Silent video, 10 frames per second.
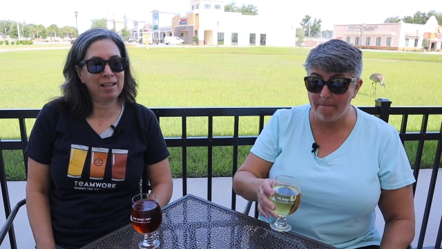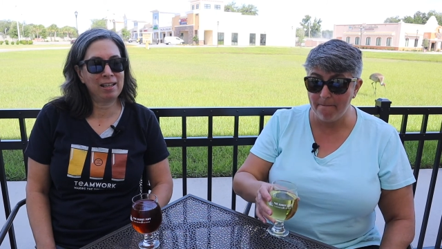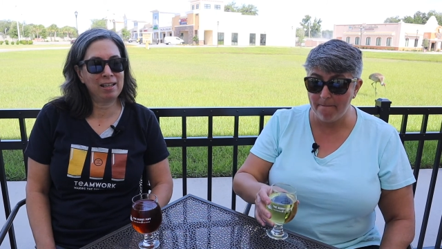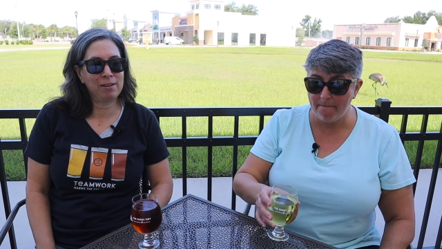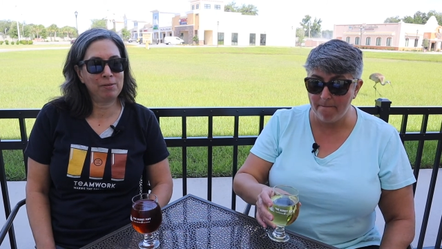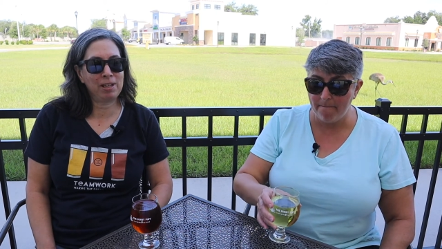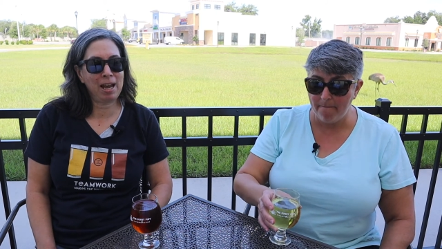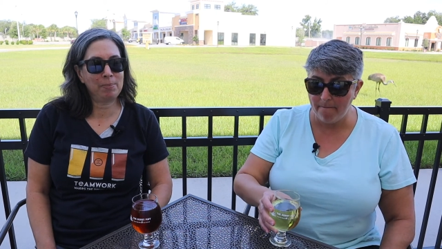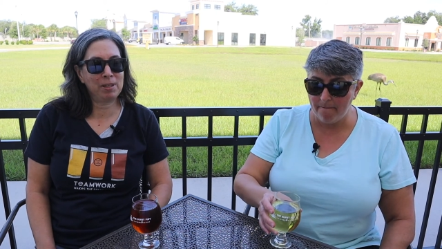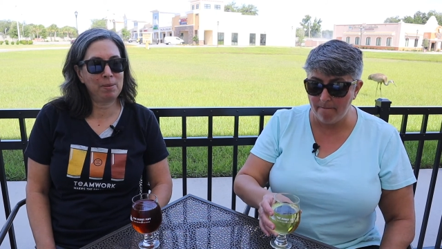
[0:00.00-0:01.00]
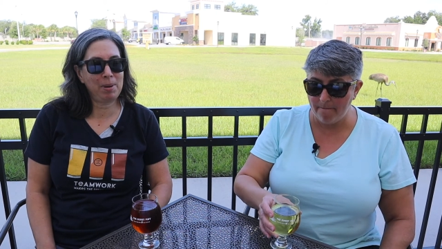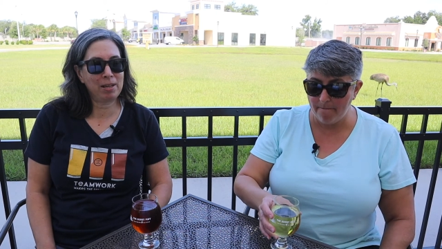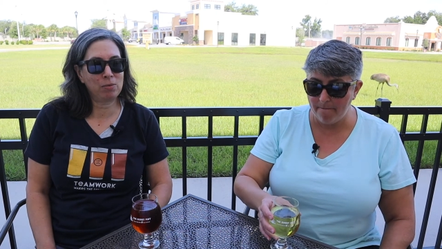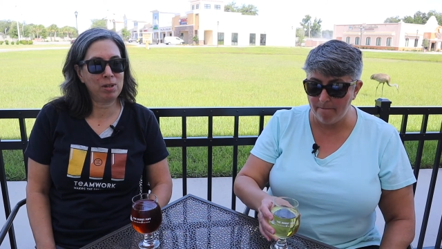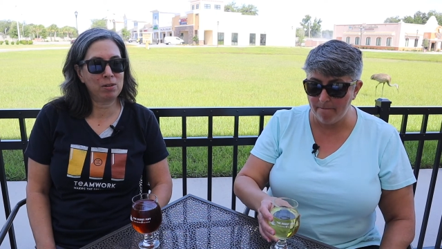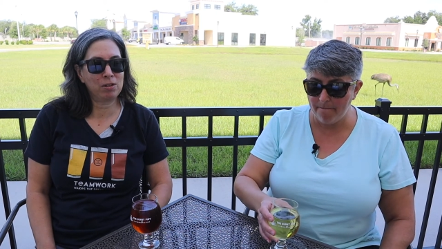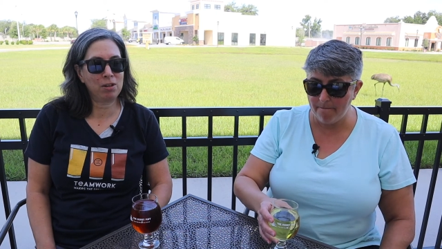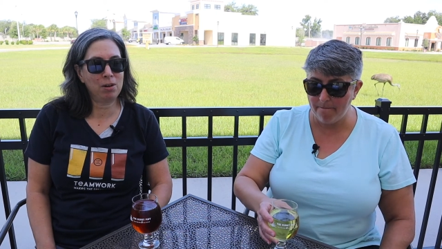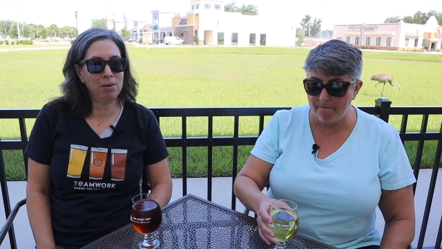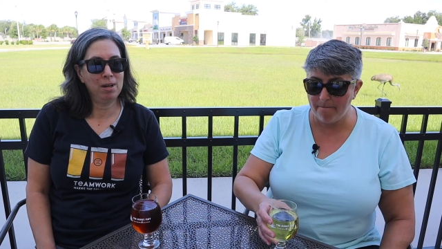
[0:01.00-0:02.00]
Speaker 1: that have tapped in the past week or
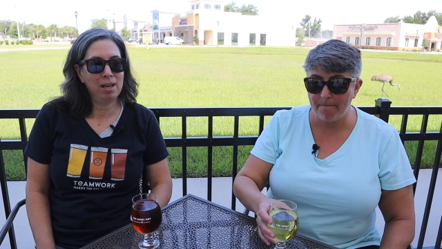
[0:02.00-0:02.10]
so.